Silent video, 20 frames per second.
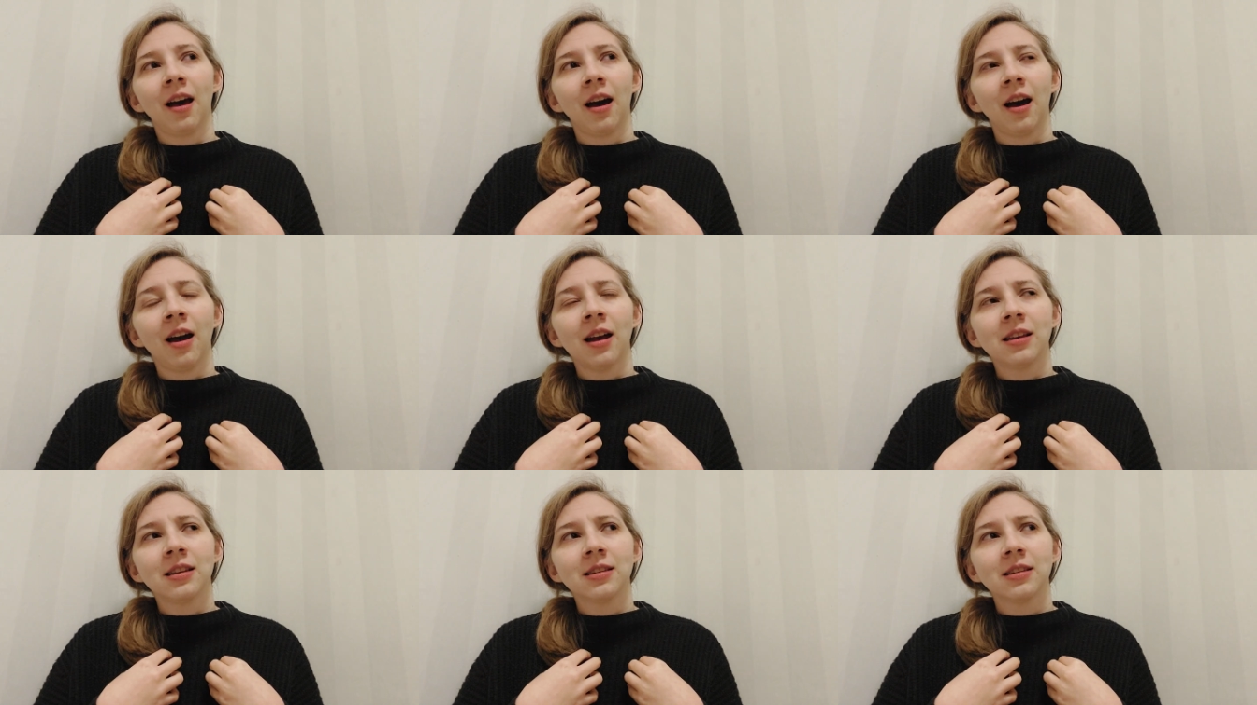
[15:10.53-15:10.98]

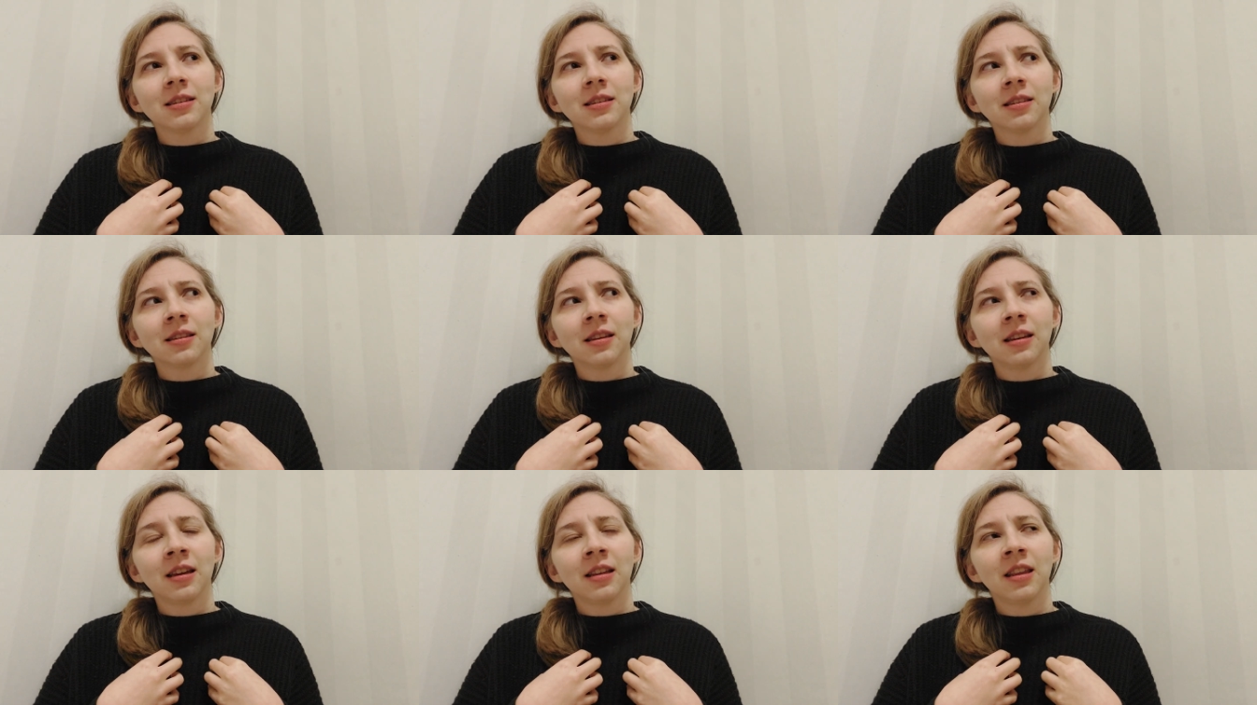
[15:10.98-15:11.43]

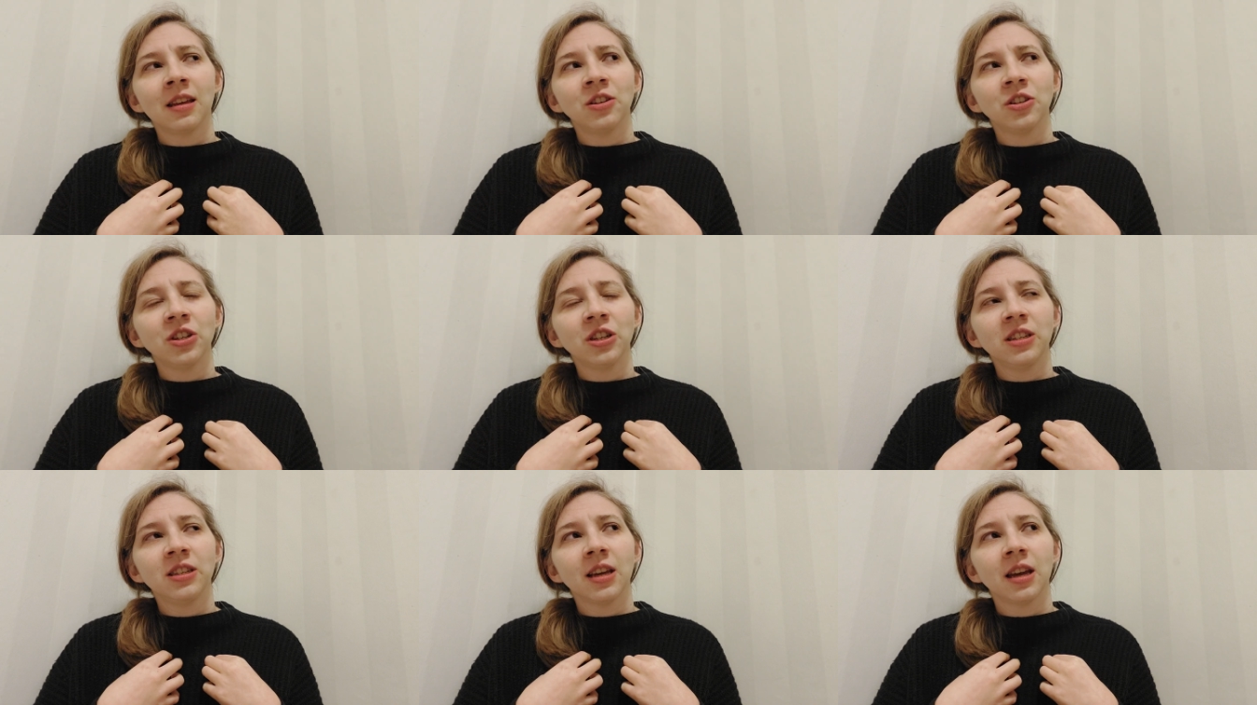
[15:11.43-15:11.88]
and then
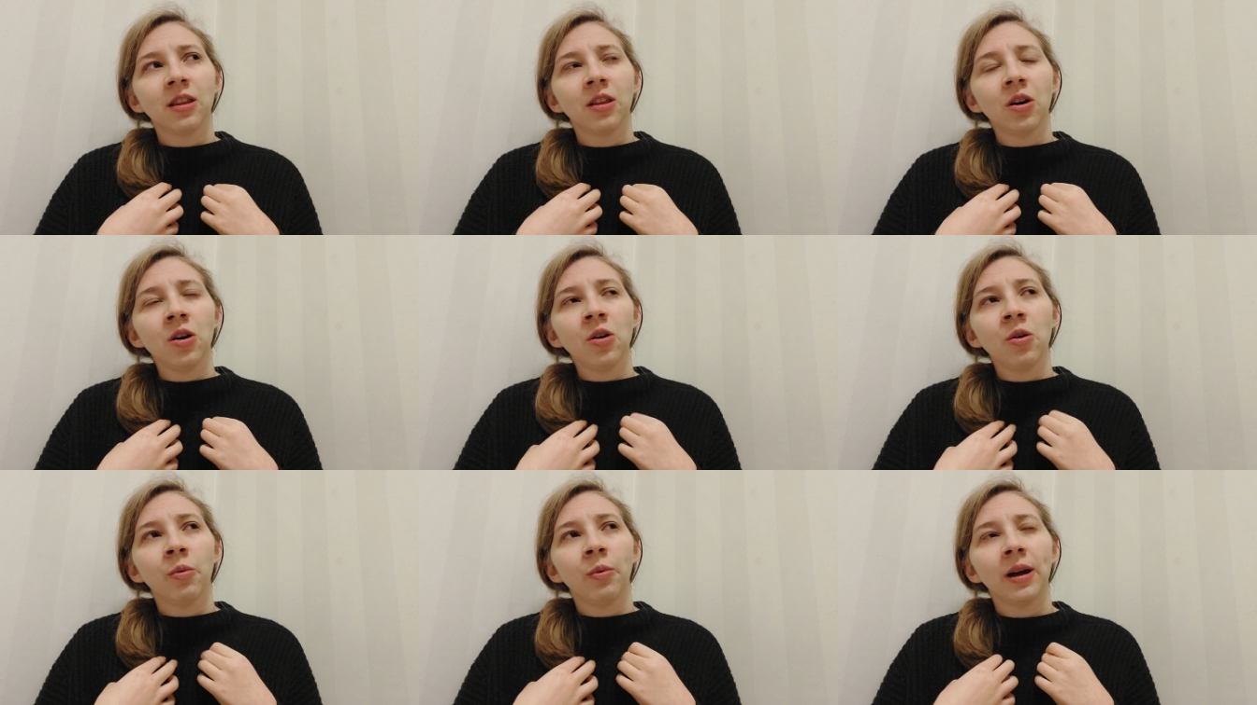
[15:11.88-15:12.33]
she said,
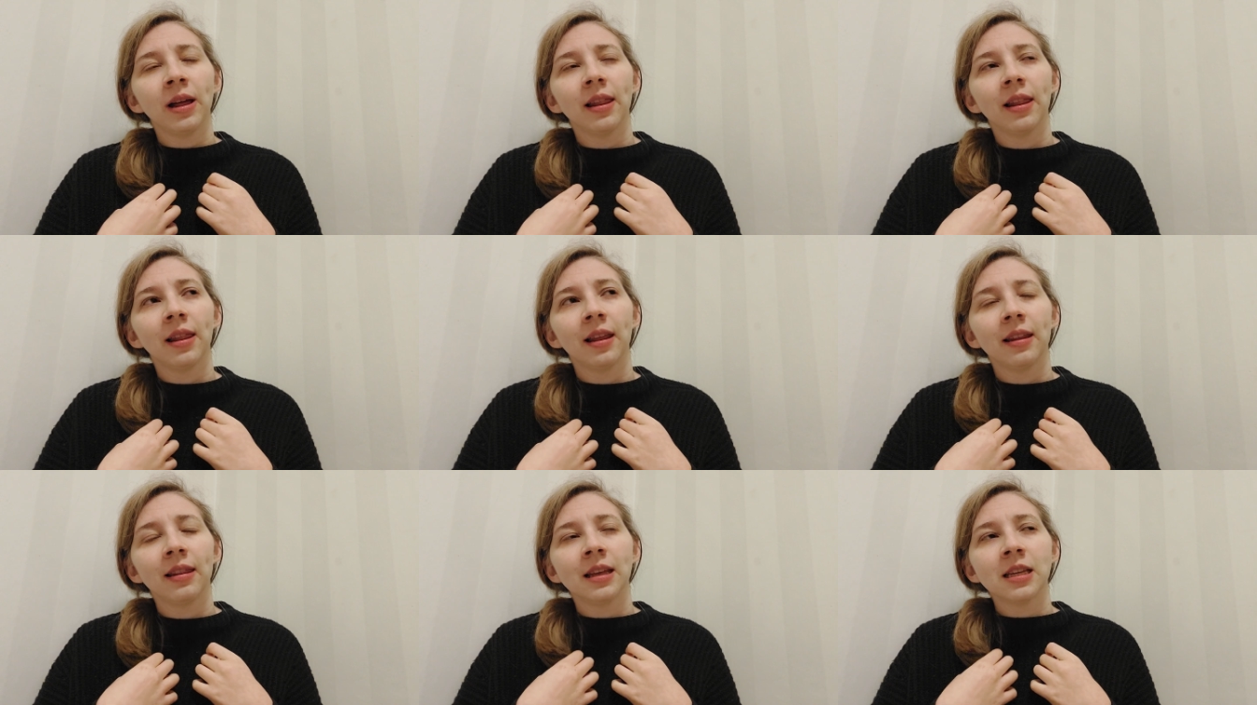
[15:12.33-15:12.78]
oh,
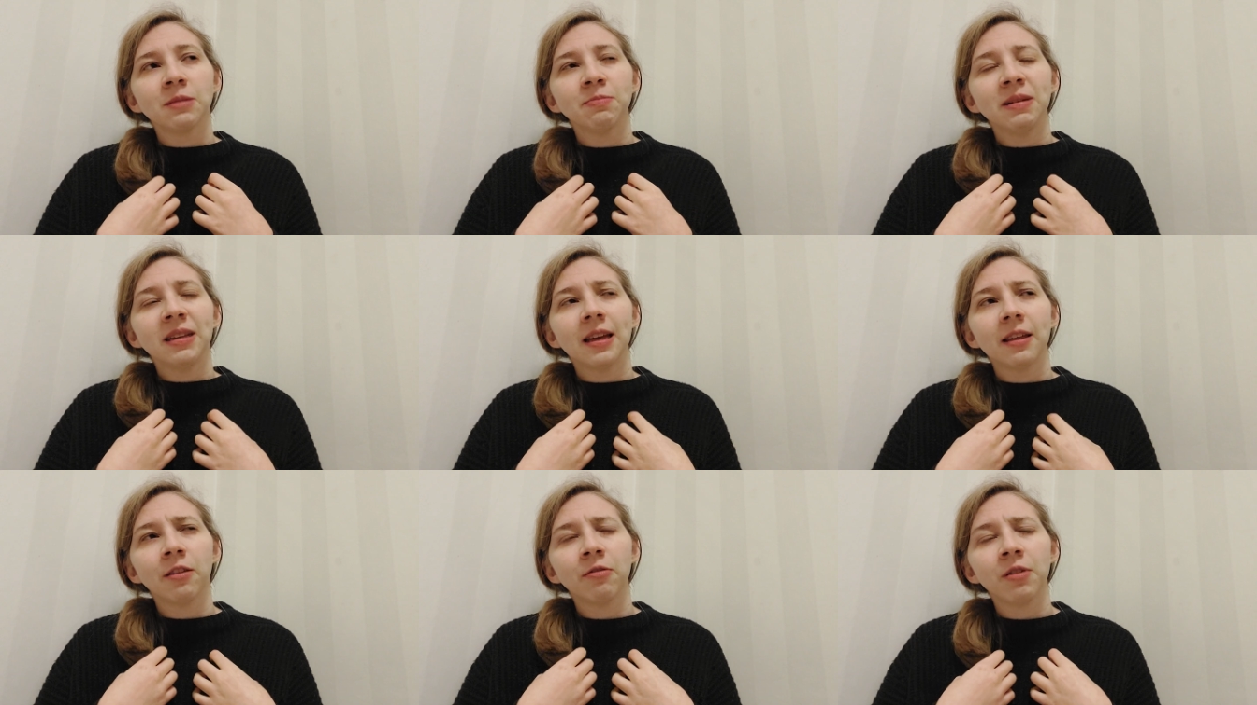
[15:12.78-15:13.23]
well, let's
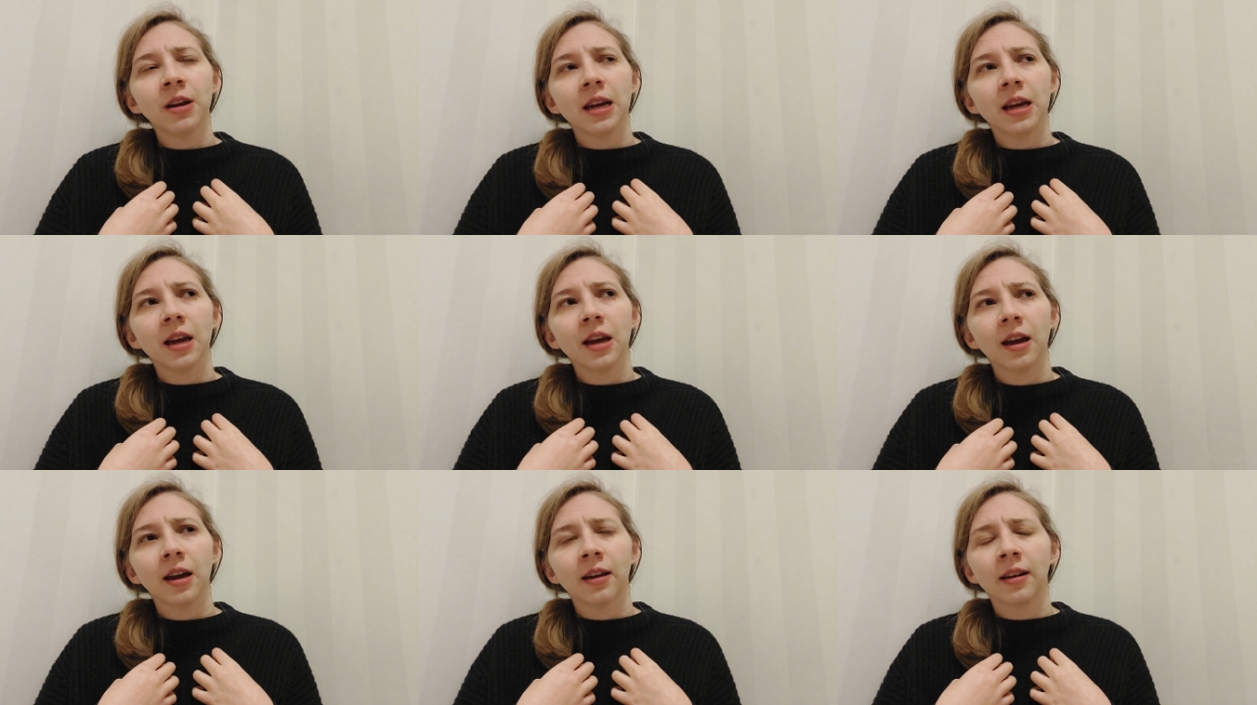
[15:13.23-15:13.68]
meet at
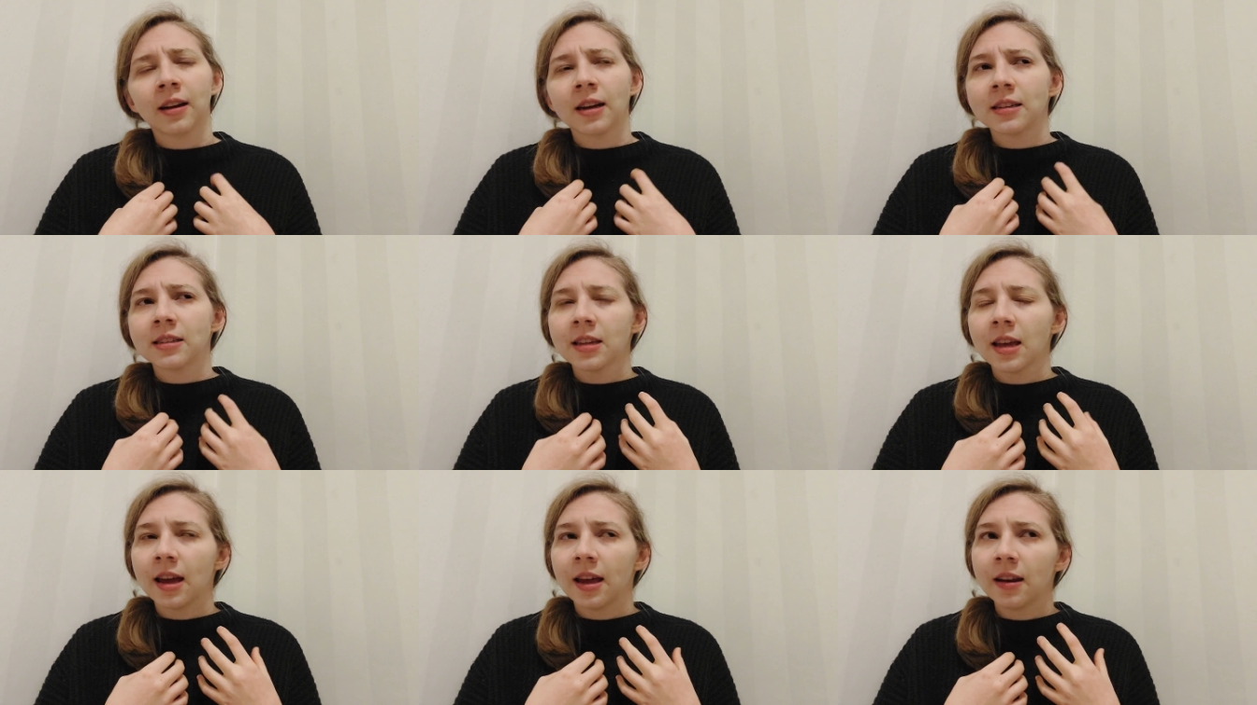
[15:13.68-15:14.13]
3. And I
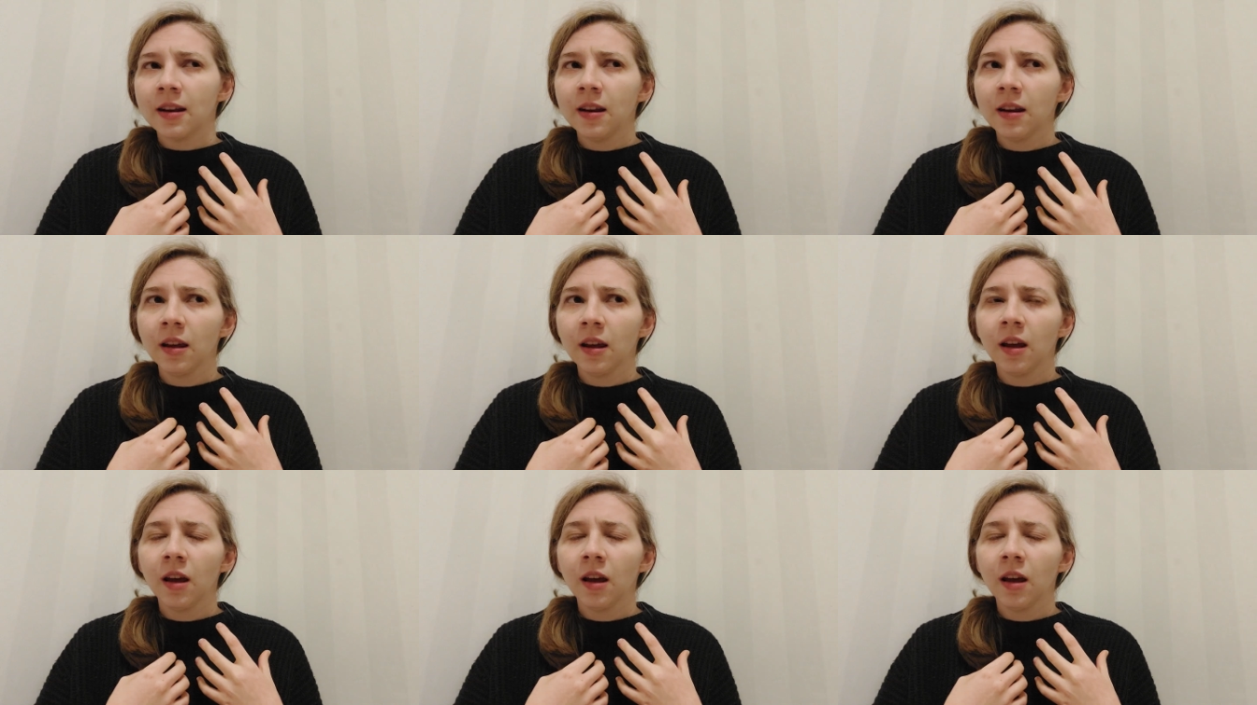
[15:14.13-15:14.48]
said,